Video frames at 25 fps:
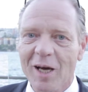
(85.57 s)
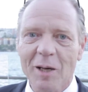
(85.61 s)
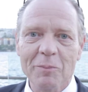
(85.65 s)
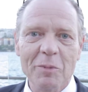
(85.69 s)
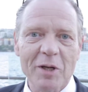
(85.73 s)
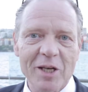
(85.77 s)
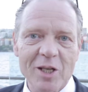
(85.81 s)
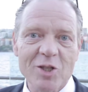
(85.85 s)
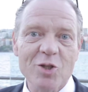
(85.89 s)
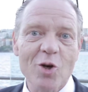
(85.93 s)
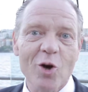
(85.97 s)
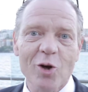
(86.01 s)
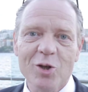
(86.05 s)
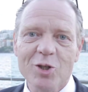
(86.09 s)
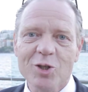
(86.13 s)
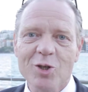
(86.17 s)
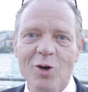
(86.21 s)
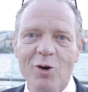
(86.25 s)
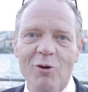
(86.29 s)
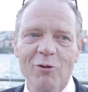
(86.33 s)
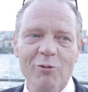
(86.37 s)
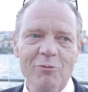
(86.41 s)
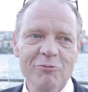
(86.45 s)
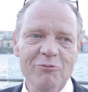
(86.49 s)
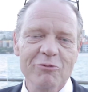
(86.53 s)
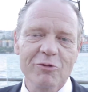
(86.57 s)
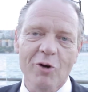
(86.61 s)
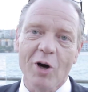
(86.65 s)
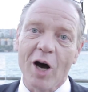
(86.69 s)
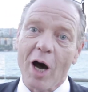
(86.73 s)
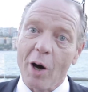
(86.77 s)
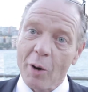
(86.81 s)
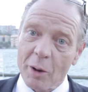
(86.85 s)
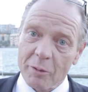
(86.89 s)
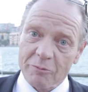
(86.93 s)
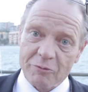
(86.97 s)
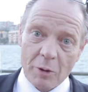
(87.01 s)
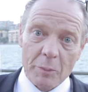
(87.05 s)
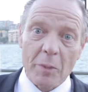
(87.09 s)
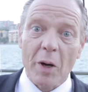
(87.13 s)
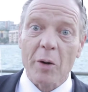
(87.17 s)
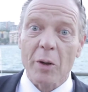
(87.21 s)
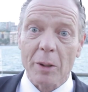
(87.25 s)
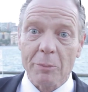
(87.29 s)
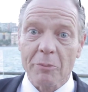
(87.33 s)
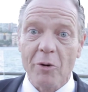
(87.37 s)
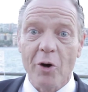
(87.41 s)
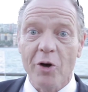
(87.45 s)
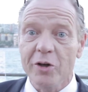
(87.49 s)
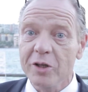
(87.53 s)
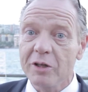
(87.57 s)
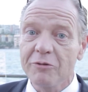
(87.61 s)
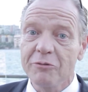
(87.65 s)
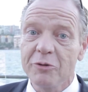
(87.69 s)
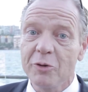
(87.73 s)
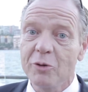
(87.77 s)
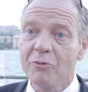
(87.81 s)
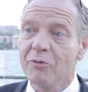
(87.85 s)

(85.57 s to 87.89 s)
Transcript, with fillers: but it's also, our, from our point of view,